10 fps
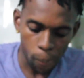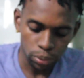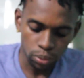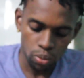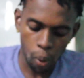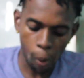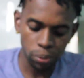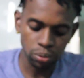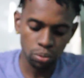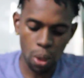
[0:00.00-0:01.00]
You have two
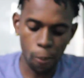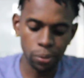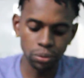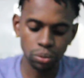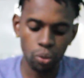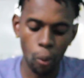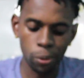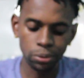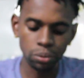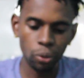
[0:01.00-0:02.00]
by the one started
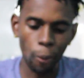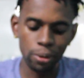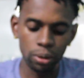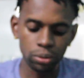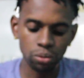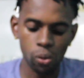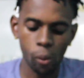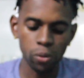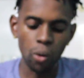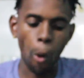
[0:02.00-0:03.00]
out in everywhere.